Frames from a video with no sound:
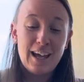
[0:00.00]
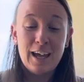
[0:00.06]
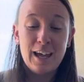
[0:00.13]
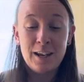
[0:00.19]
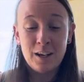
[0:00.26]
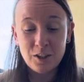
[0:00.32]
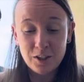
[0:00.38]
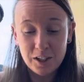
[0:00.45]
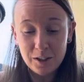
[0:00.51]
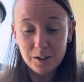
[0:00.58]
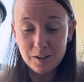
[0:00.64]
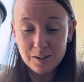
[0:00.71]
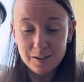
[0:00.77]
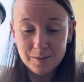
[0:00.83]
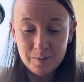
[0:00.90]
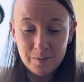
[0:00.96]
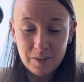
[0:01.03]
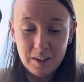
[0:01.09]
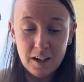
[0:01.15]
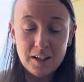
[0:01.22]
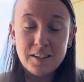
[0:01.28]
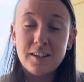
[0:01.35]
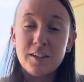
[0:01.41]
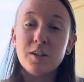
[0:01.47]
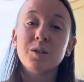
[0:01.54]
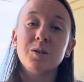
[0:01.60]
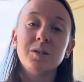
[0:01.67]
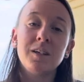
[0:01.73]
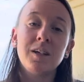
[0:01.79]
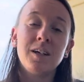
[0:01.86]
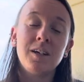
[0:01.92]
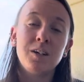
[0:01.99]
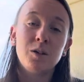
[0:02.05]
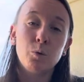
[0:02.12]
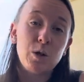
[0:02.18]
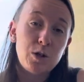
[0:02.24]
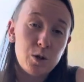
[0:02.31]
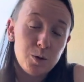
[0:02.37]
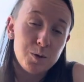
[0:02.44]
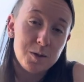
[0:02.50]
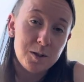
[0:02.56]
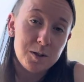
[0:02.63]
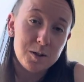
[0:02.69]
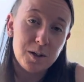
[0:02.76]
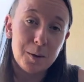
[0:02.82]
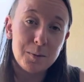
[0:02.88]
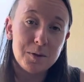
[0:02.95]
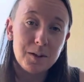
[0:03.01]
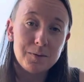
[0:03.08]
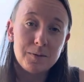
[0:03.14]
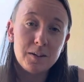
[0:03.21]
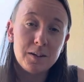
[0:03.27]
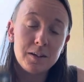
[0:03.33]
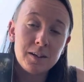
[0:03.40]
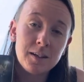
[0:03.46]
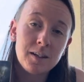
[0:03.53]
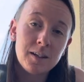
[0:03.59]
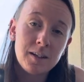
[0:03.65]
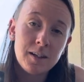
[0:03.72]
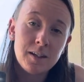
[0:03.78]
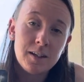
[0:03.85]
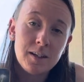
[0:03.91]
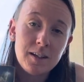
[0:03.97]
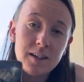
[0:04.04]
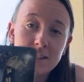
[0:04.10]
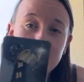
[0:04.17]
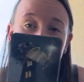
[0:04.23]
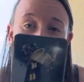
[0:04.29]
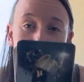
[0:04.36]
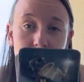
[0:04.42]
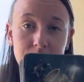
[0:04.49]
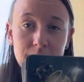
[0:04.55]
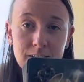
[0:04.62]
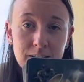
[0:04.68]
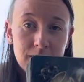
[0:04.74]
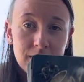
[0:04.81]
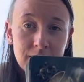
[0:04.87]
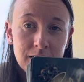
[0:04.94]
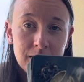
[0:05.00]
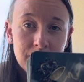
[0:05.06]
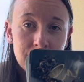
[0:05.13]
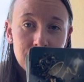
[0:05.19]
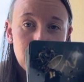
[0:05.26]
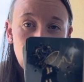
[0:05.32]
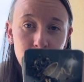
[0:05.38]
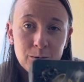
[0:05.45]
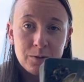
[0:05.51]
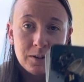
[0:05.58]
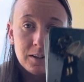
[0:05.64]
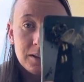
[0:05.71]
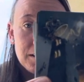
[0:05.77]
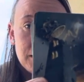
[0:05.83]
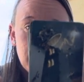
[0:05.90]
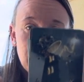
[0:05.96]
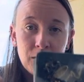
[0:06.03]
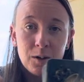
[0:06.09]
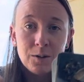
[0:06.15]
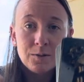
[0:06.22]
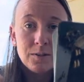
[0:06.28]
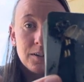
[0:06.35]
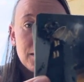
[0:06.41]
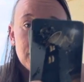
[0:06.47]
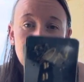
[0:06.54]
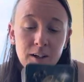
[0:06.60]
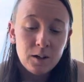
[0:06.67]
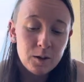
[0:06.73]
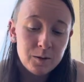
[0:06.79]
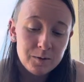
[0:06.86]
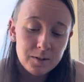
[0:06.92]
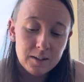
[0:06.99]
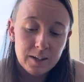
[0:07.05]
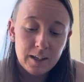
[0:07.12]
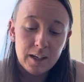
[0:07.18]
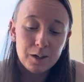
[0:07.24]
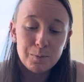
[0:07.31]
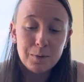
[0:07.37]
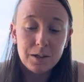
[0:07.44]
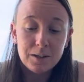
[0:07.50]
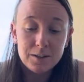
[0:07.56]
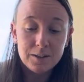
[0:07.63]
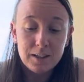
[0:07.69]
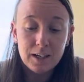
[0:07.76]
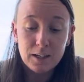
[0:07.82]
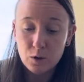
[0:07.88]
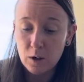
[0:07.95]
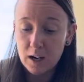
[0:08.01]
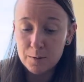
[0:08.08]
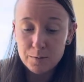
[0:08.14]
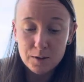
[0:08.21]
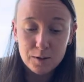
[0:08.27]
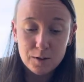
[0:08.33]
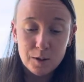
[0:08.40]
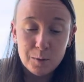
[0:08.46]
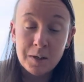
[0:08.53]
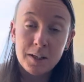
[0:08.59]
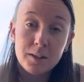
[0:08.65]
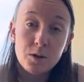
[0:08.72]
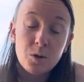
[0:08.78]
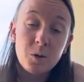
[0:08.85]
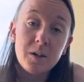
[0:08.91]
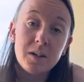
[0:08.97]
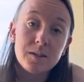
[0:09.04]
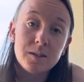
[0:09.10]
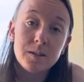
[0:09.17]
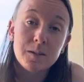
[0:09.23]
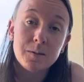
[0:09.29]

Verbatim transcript: and until, until we choose to stop suffering, it's this over and over and over again because that drives us to make the choice.